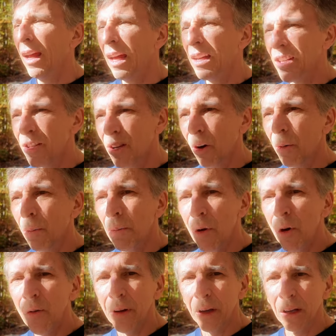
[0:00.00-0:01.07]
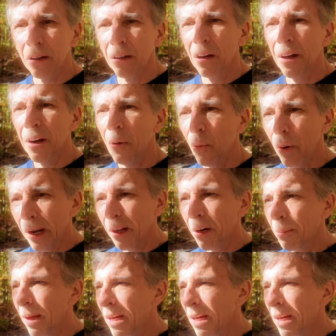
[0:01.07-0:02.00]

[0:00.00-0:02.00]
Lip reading: and start moving on a regular